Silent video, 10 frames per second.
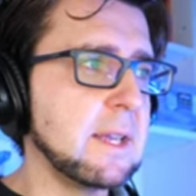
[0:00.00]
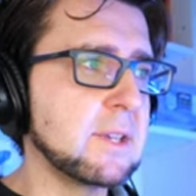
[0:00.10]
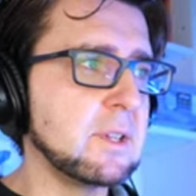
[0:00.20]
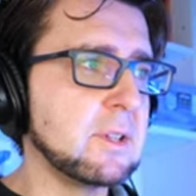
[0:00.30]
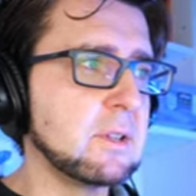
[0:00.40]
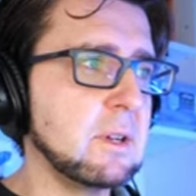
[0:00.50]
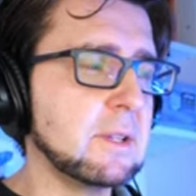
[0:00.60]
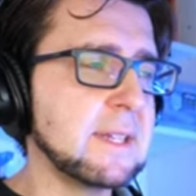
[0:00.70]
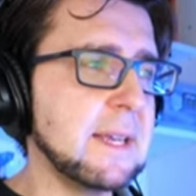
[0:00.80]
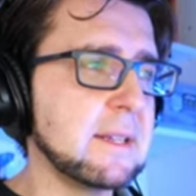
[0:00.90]
I actually
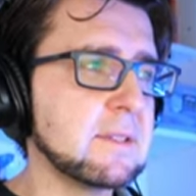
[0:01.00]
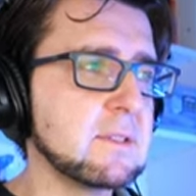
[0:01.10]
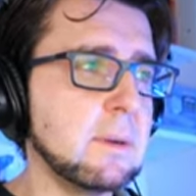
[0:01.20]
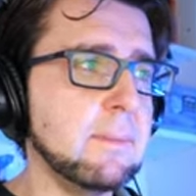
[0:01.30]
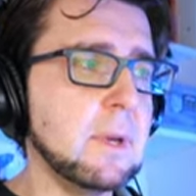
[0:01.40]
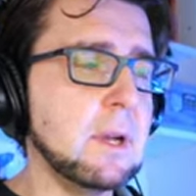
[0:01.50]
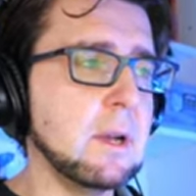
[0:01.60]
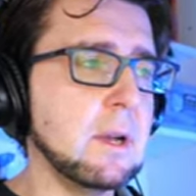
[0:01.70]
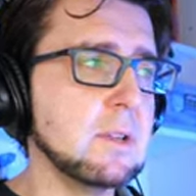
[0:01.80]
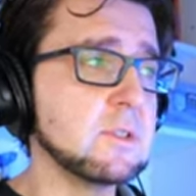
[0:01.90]
looked at some,
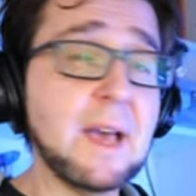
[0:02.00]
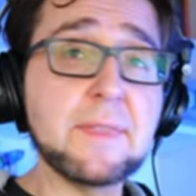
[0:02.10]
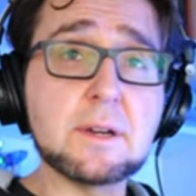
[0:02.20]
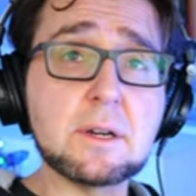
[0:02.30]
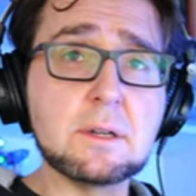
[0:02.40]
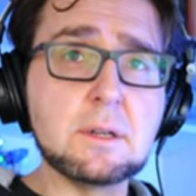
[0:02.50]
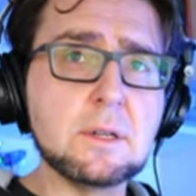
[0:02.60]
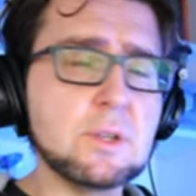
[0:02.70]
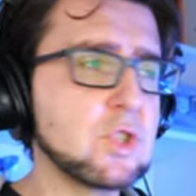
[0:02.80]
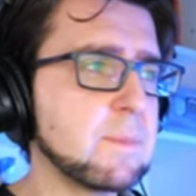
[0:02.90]
uh, some other
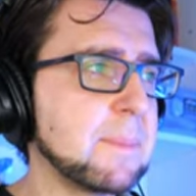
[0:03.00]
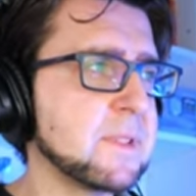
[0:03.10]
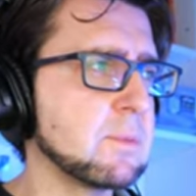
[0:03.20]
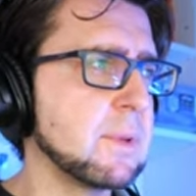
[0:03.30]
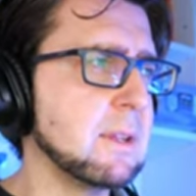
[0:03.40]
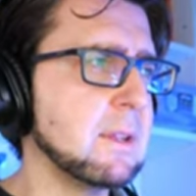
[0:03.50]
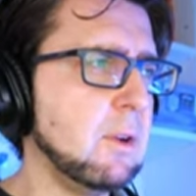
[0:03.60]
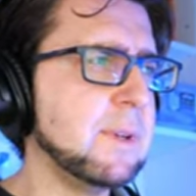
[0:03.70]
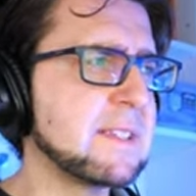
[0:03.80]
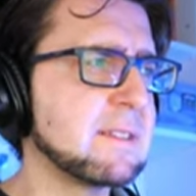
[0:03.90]
shmups as well,
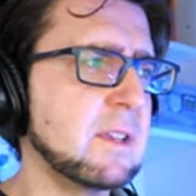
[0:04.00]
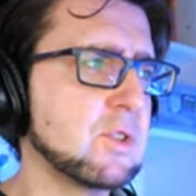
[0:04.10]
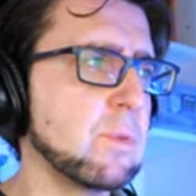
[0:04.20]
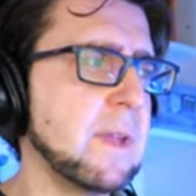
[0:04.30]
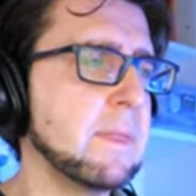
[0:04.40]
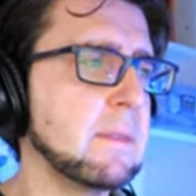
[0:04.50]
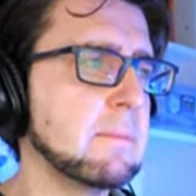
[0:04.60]
always stage one.